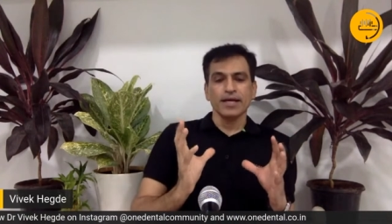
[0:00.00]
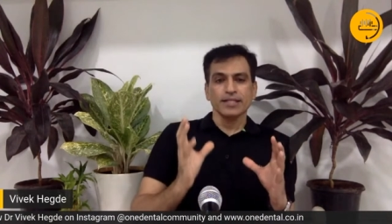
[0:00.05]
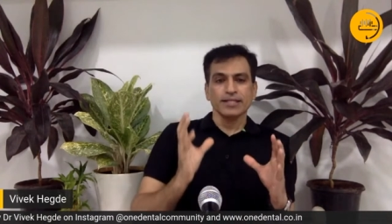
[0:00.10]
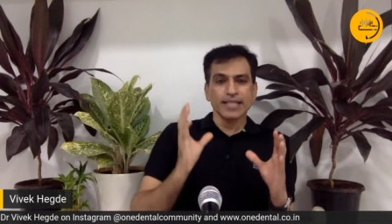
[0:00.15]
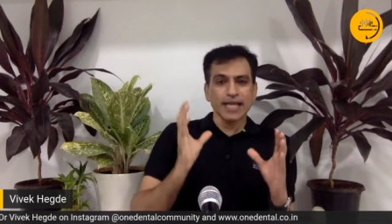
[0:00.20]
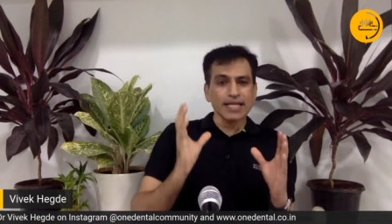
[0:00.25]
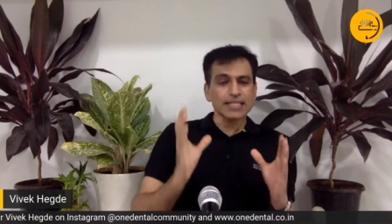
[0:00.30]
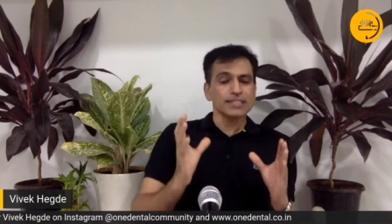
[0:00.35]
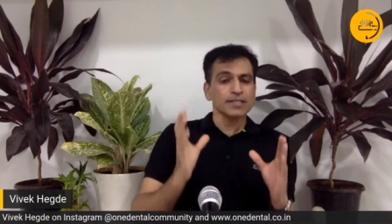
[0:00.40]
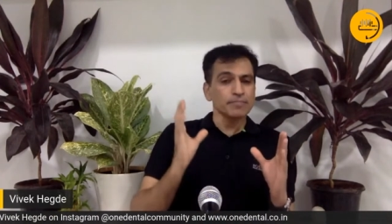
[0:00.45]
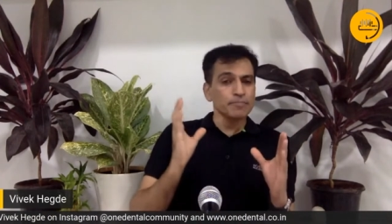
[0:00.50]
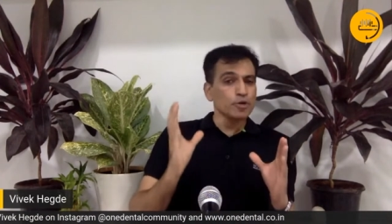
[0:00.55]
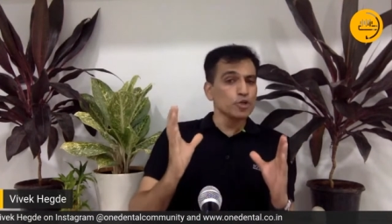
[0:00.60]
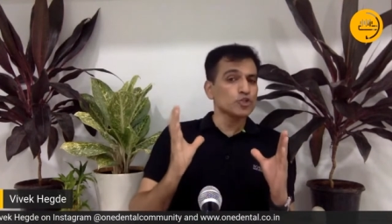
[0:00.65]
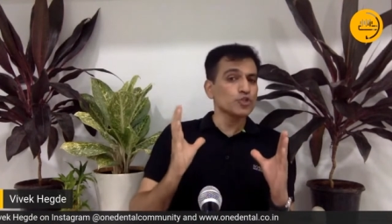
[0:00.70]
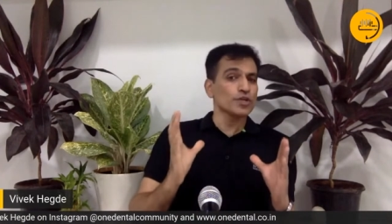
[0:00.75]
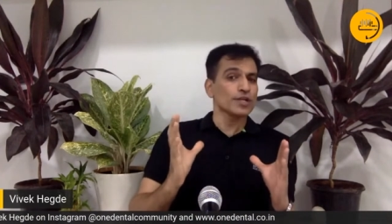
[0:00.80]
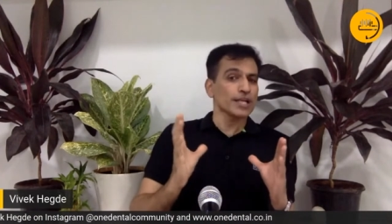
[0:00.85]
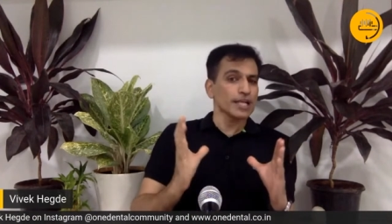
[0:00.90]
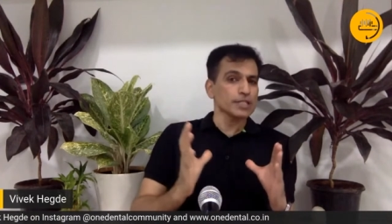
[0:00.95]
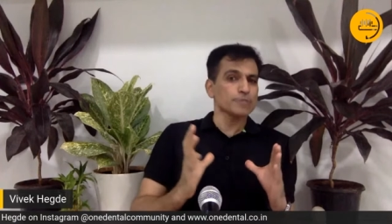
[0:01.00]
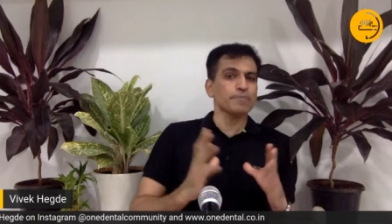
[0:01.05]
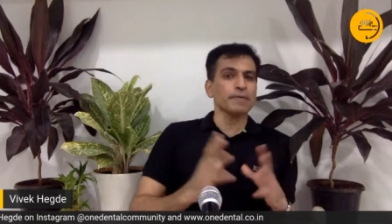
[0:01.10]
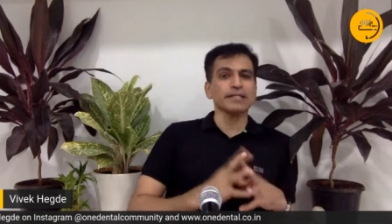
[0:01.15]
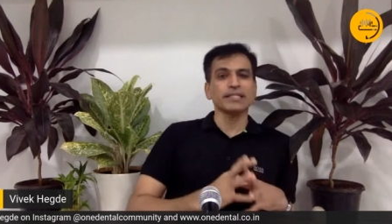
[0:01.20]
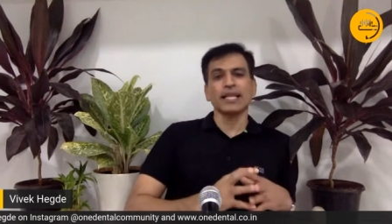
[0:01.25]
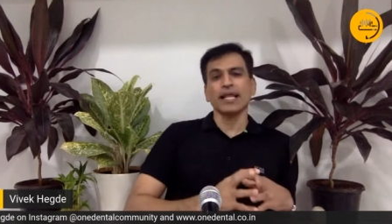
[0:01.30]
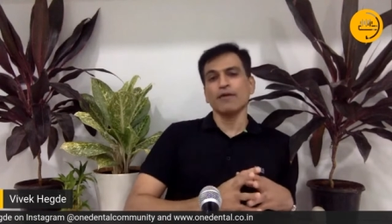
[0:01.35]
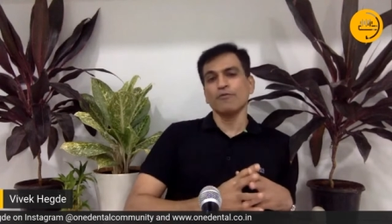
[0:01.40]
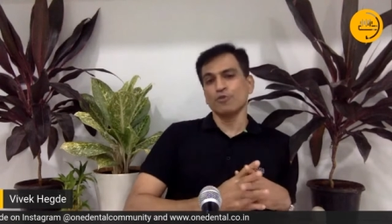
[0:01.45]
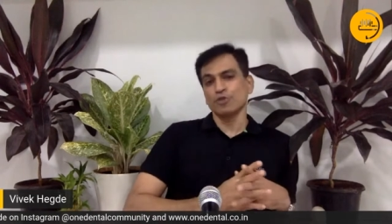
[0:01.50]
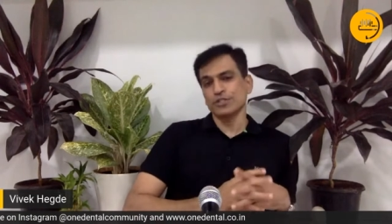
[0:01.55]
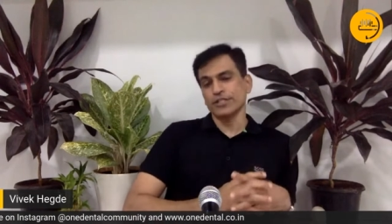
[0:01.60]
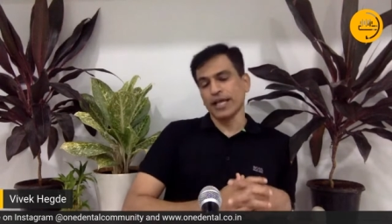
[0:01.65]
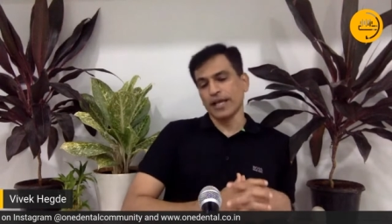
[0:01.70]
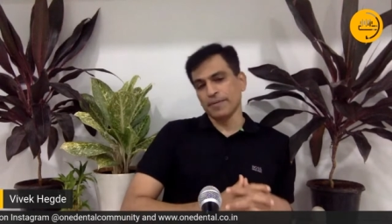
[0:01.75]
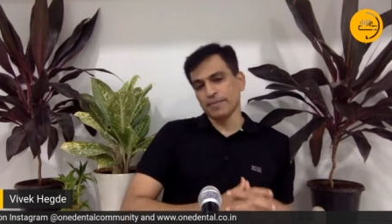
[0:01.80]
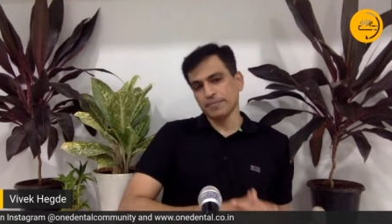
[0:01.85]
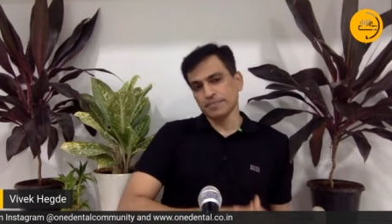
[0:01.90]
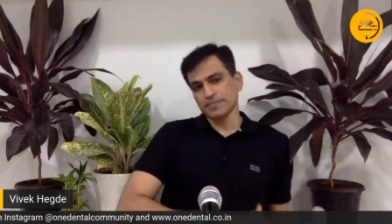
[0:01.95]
That's the mutual respect that I would say.